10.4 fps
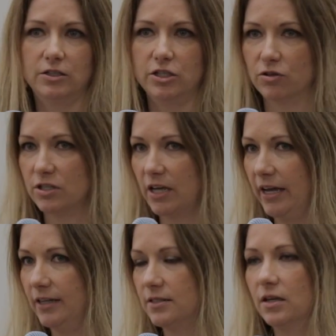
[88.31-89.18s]
to your
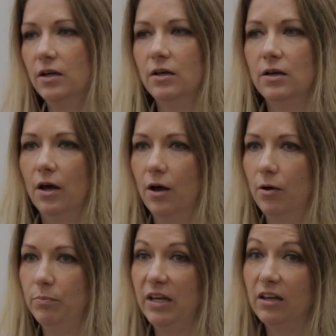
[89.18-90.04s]
site,
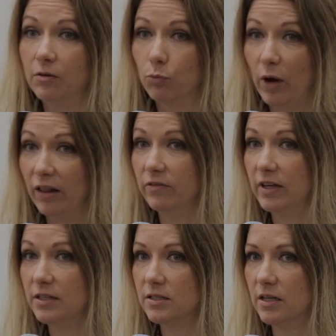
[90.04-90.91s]
being
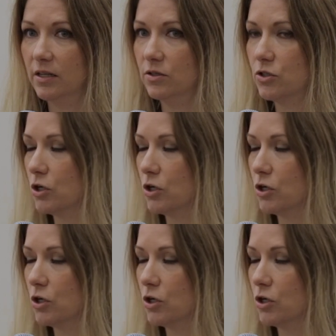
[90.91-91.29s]
relevant in